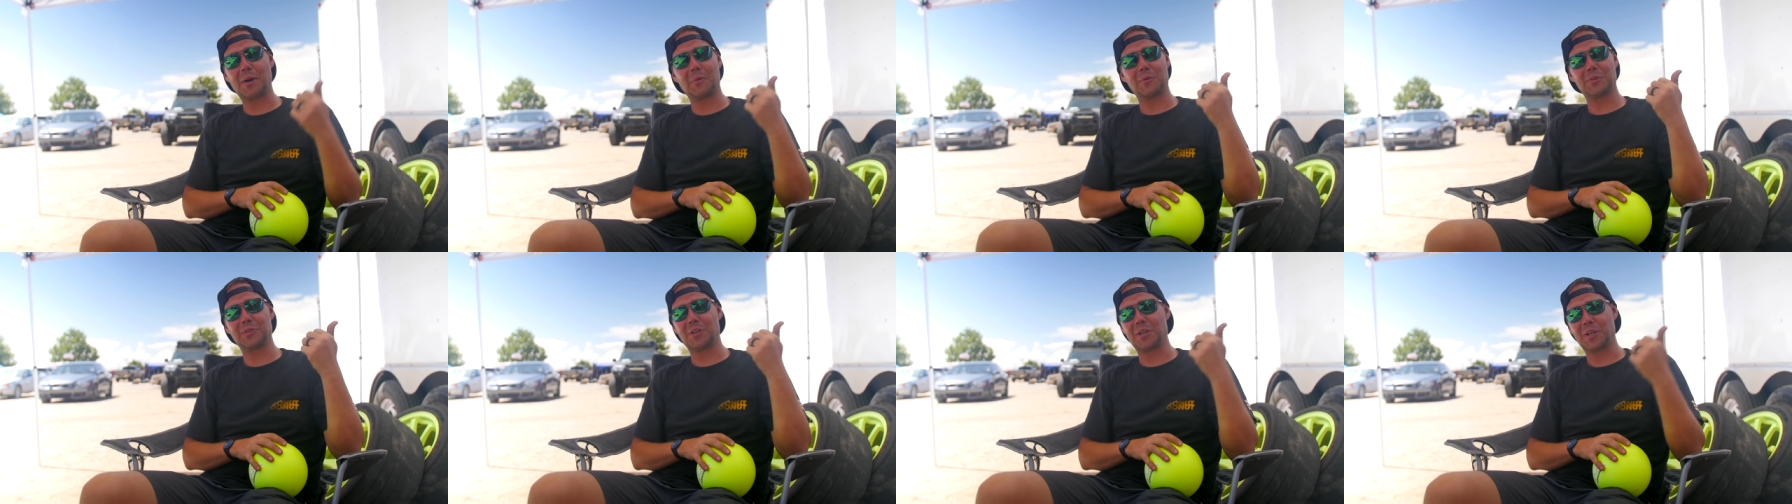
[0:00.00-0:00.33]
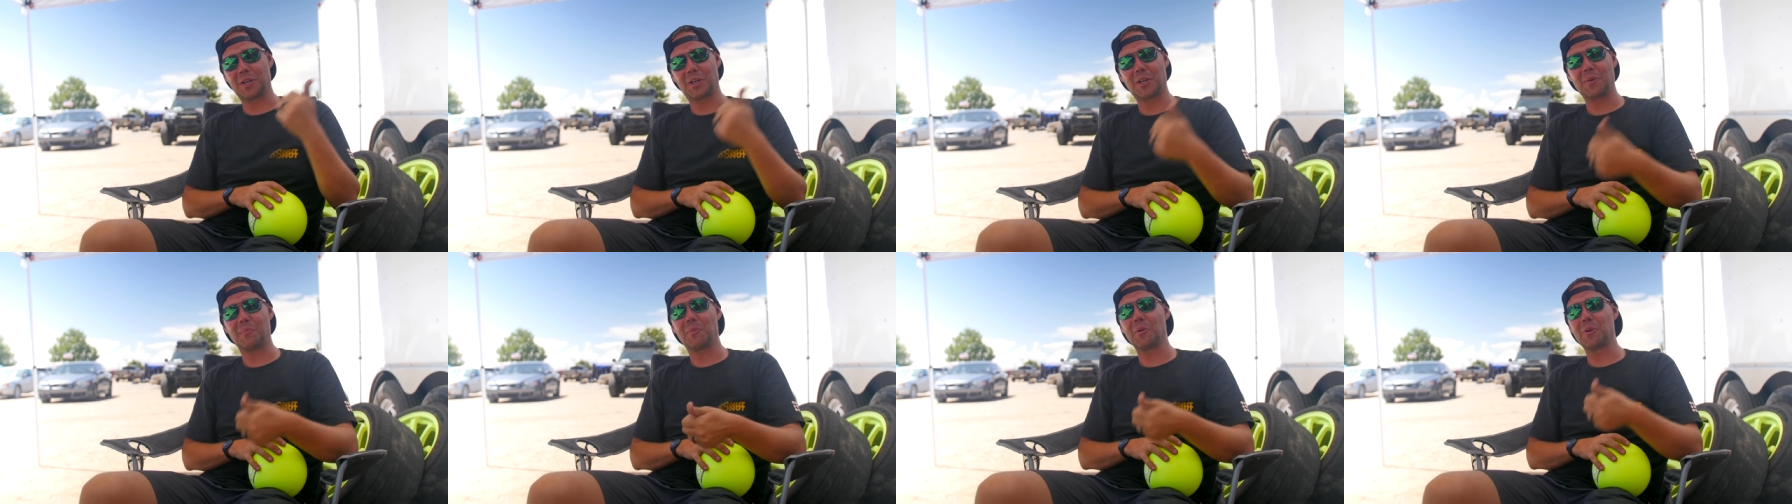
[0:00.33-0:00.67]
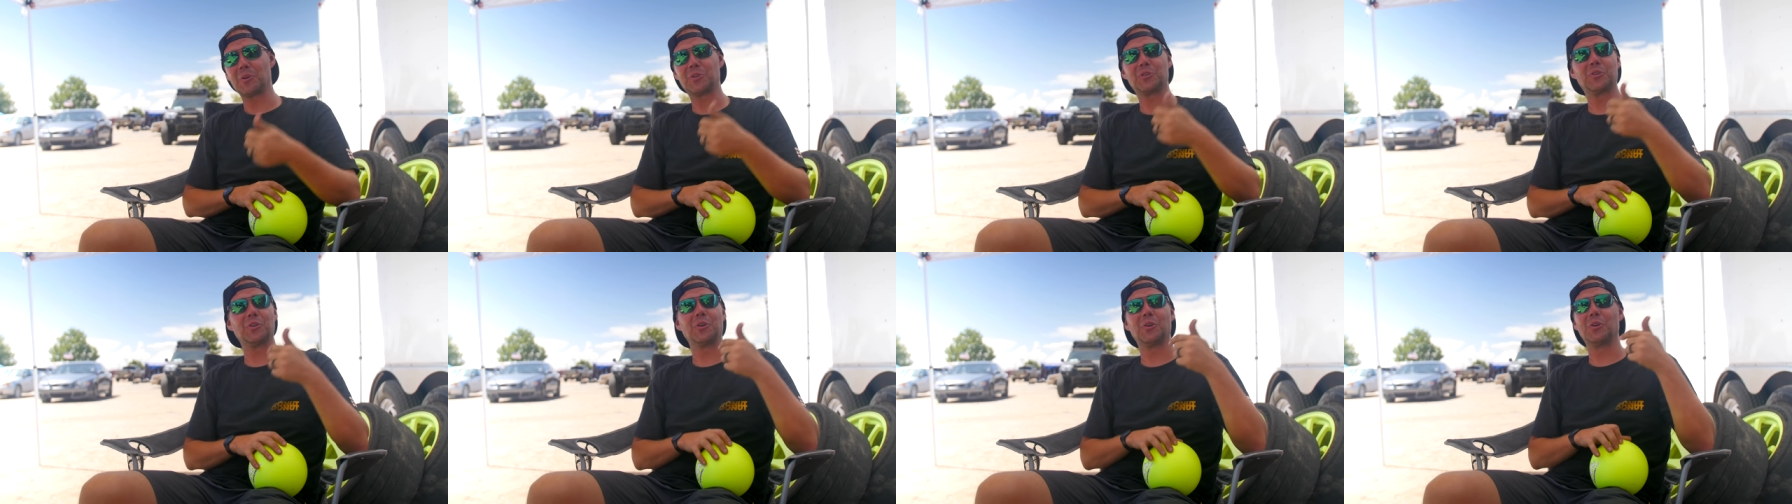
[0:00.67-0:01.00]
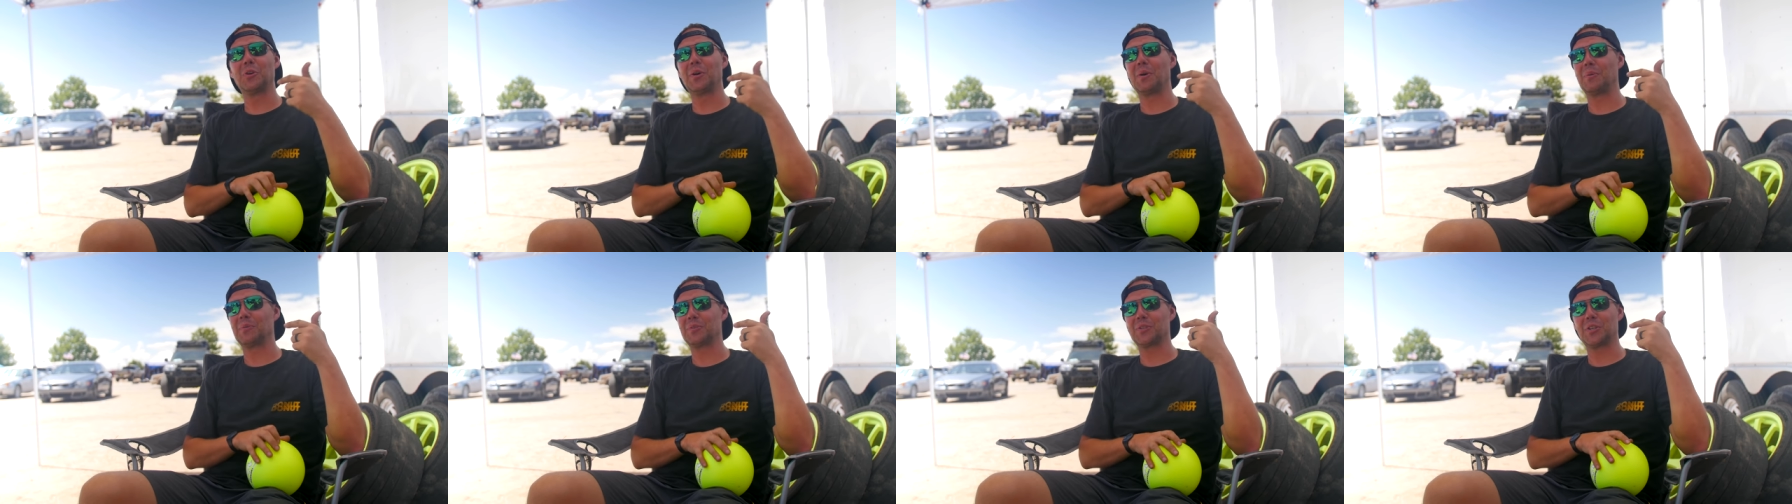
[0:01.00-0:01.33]
I was on a
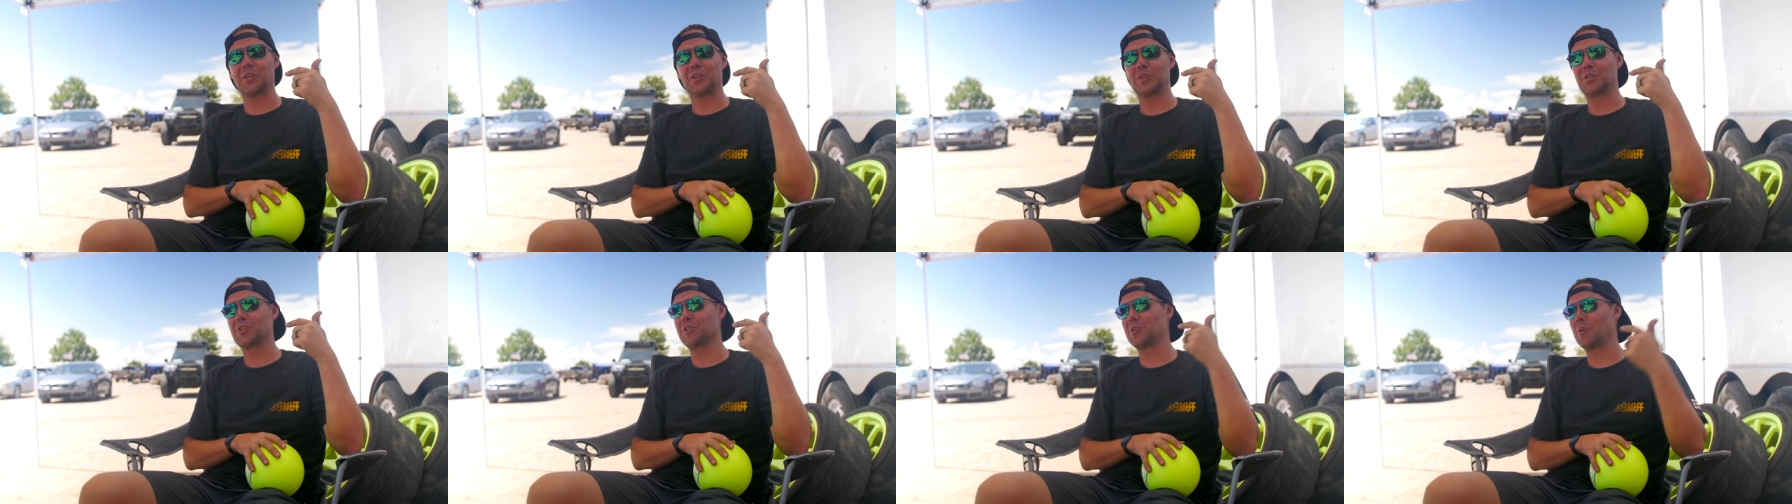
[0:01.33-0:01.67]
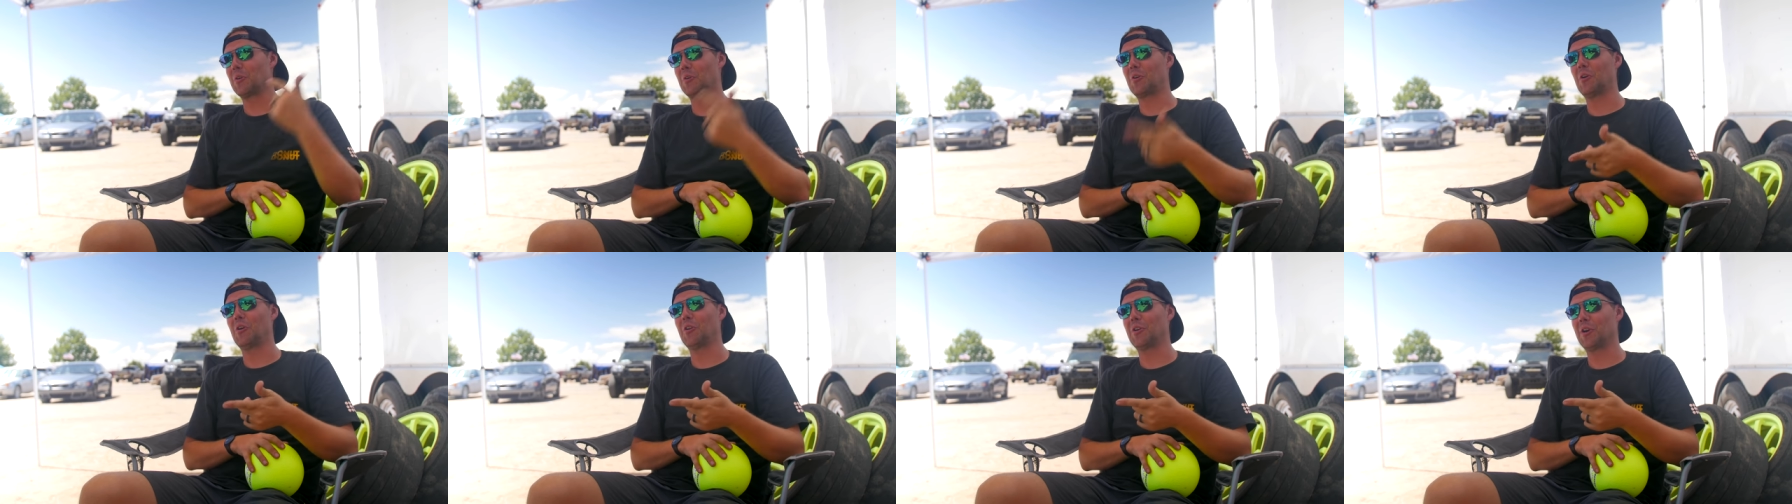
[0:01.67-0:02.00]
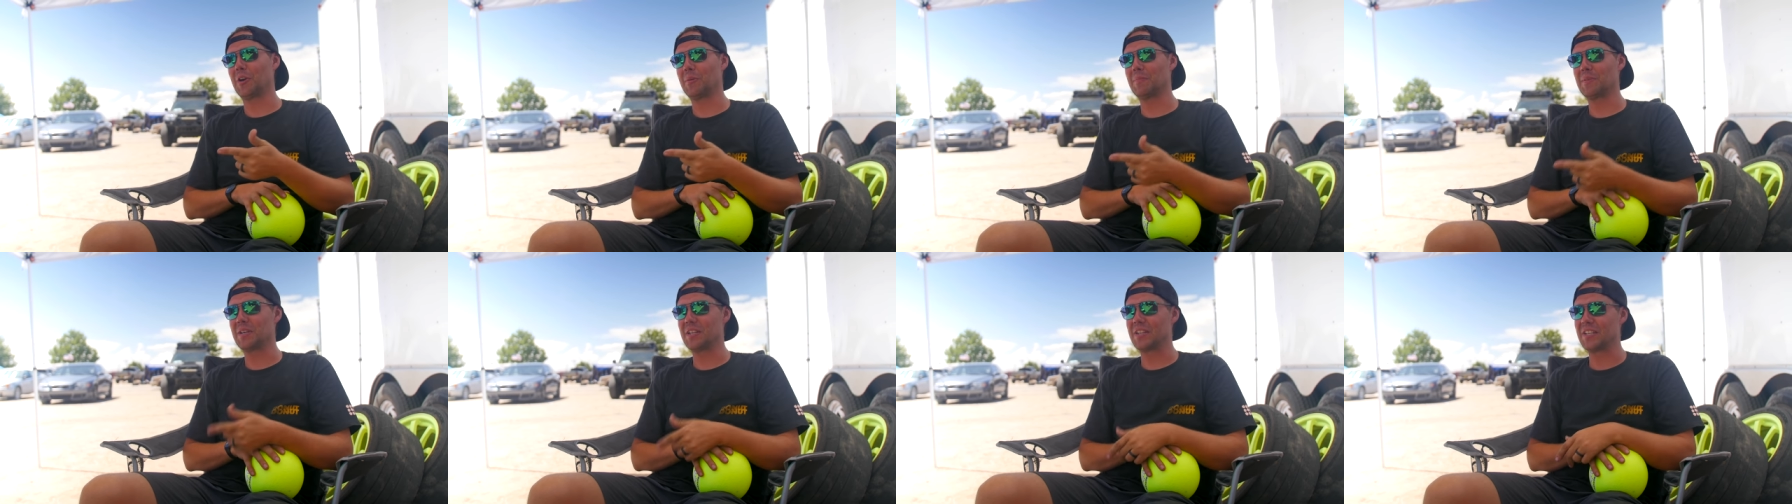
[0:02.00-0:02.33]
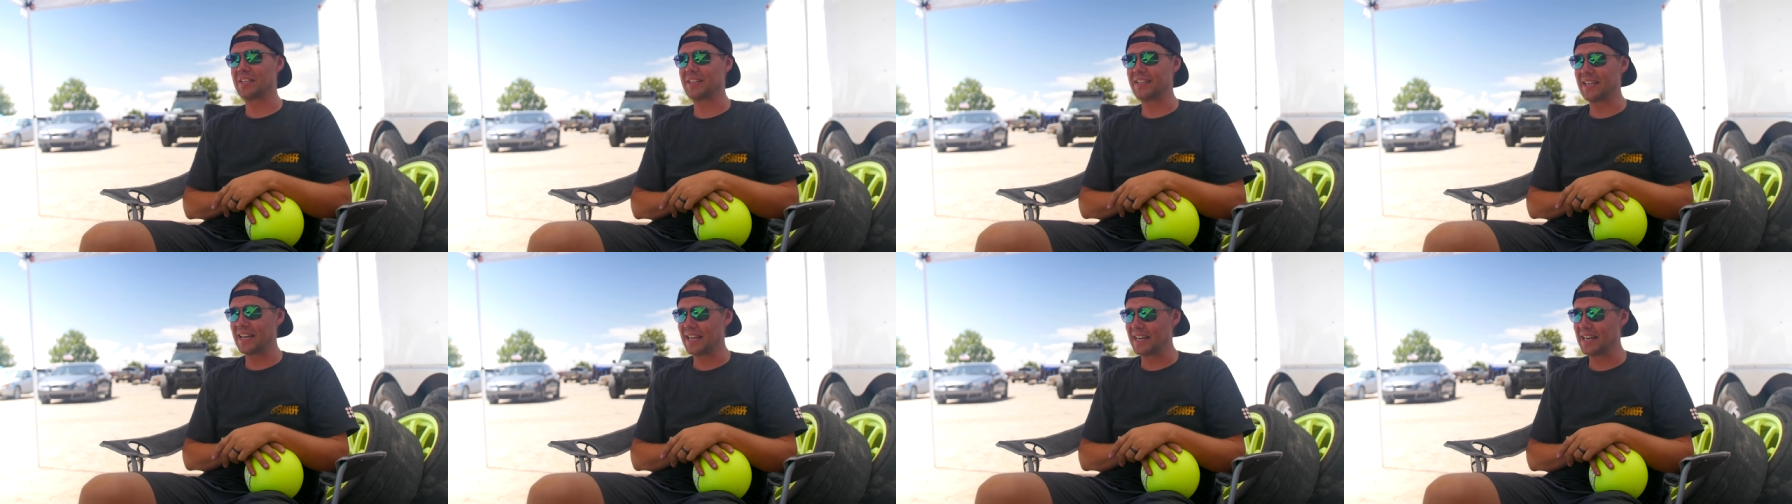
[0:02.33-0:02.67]
commercial. I was on a show called Army of
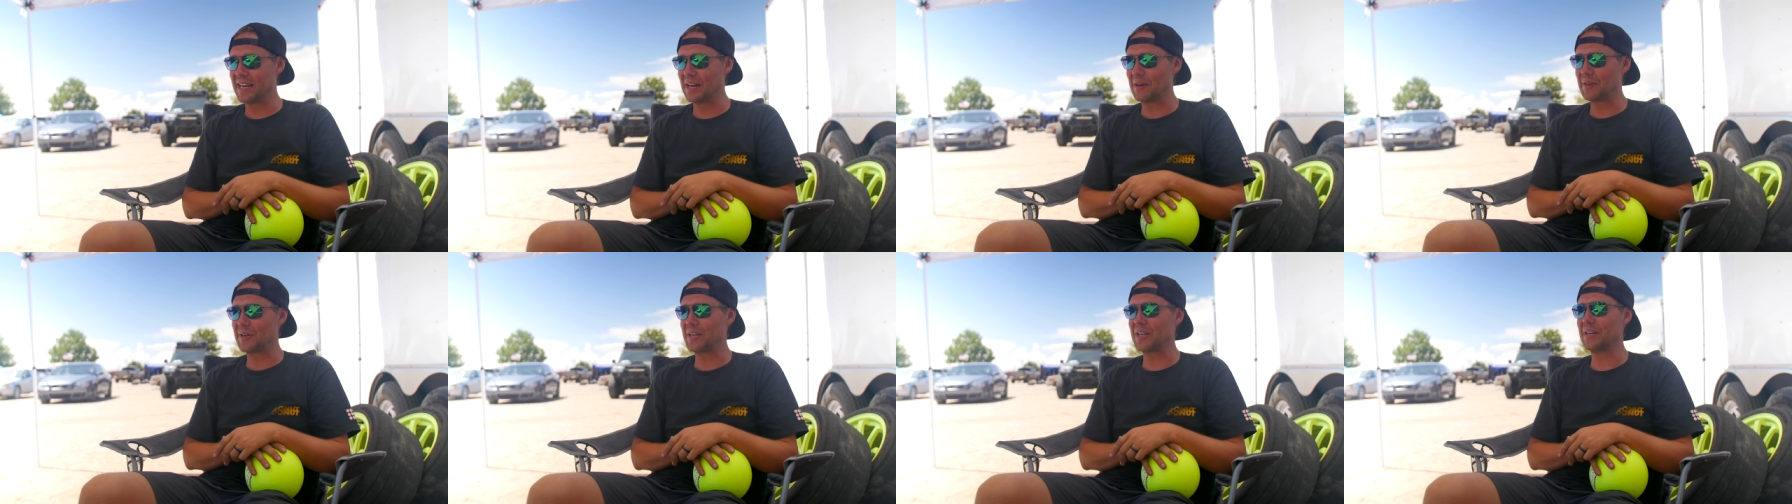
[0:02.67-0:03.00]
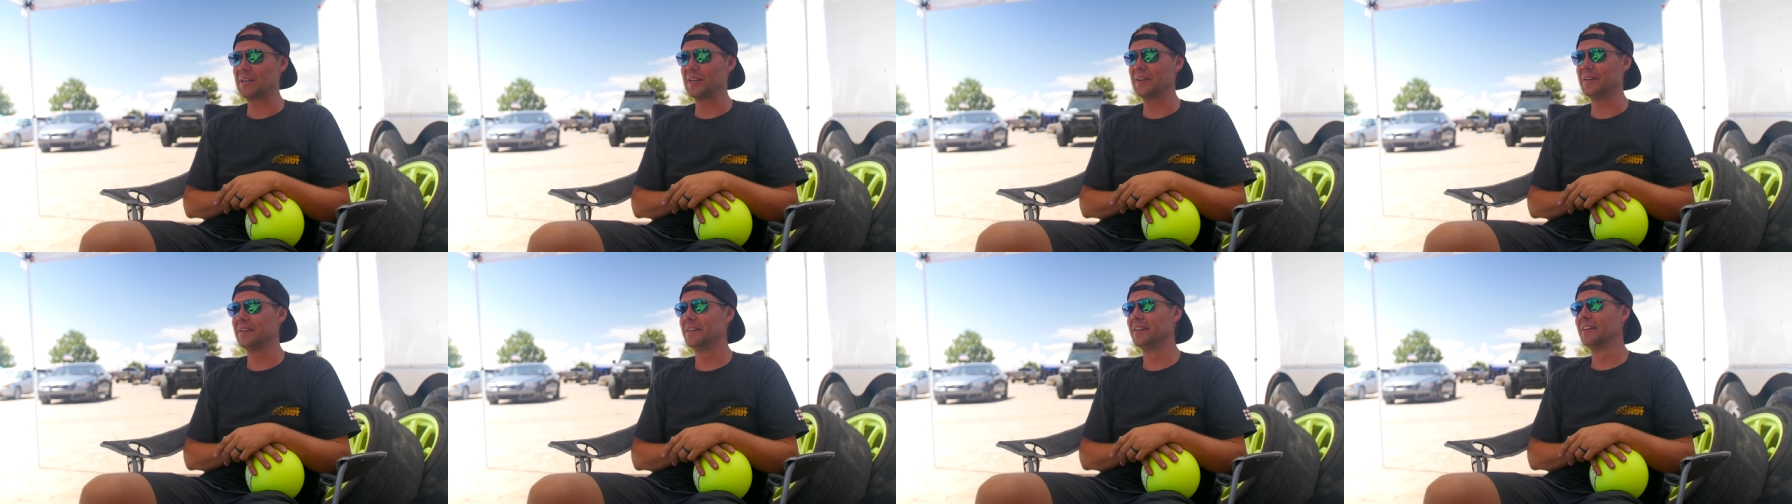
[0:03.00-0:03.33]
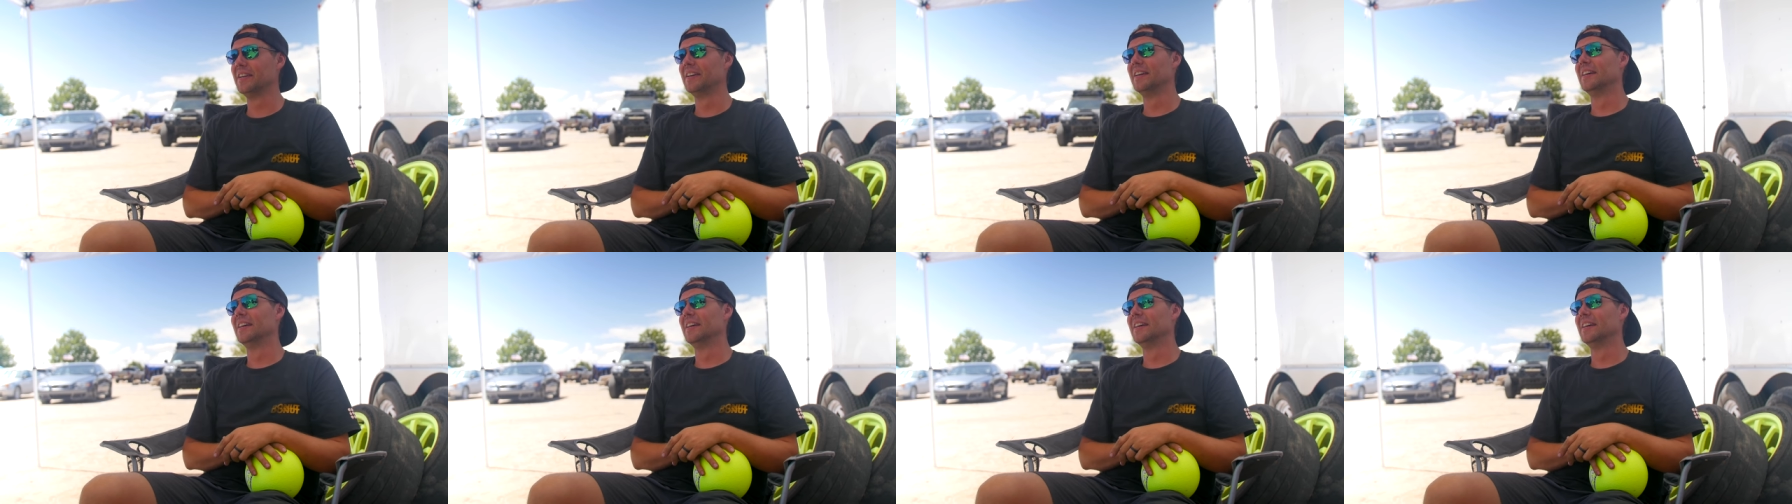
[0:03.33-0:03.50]
the Dead out here.